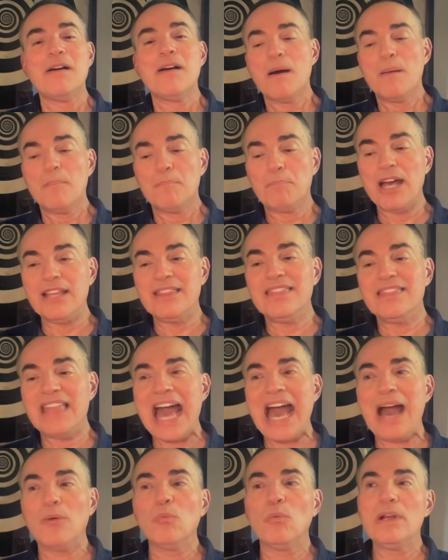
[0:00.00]
But
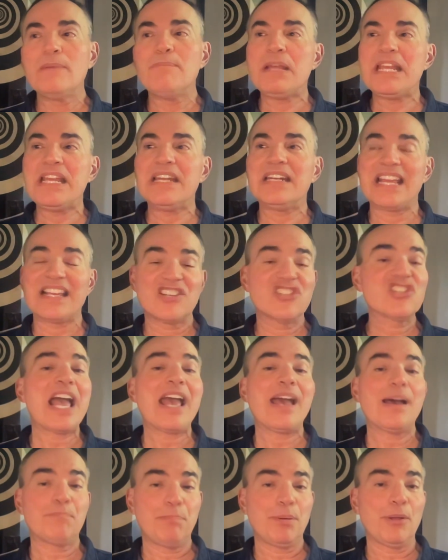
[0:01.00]
that would be an
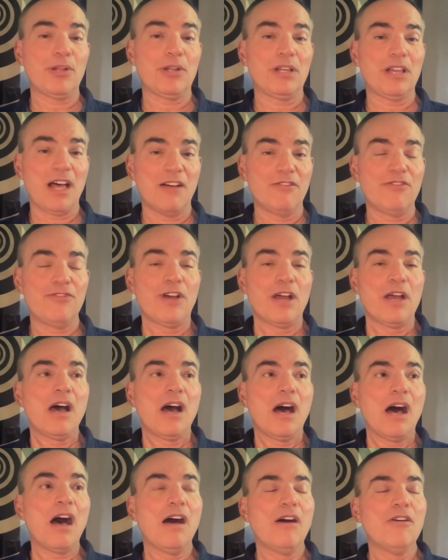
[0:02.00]
example
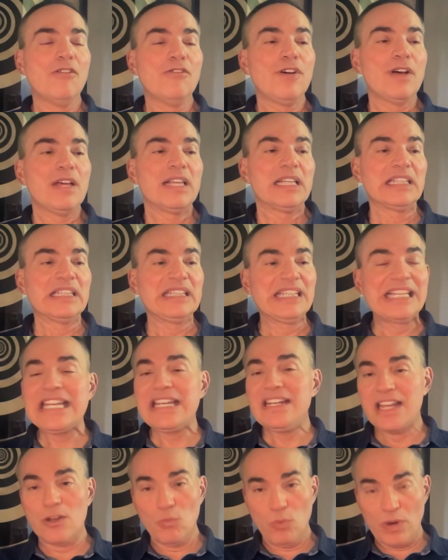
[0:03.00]
of
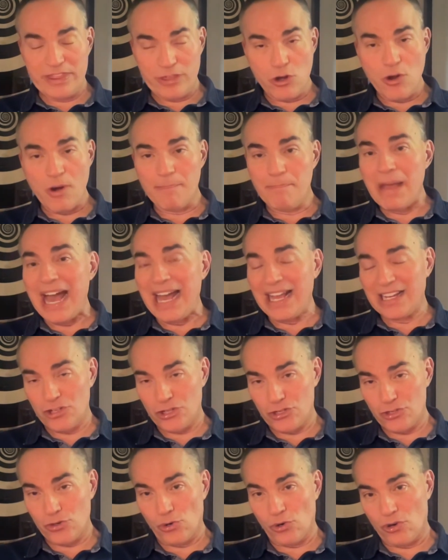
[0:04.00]
leading with your
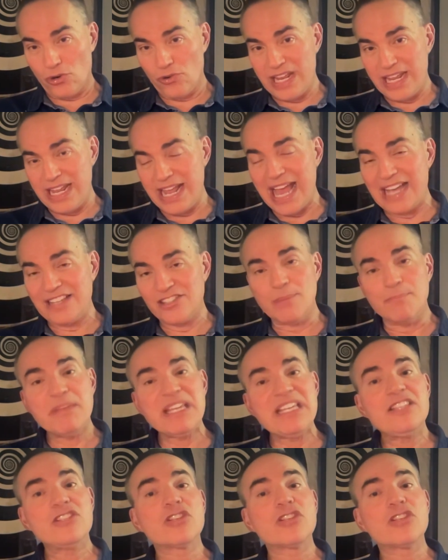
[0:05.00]
backstory as a means of